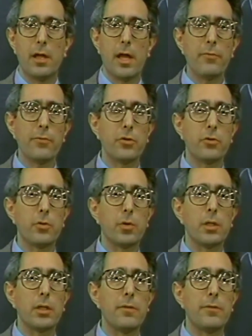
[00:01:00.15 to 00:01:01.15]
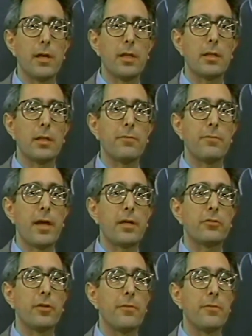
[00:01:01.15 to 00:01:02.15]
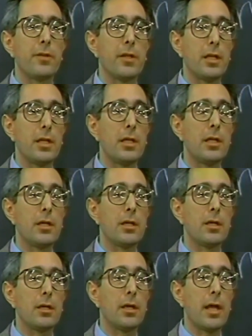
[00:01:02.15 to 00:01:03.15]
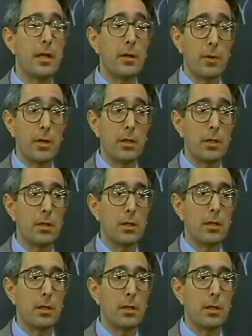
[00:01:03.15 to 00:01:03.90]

in an effort to alleviate the effects of the... Anyone?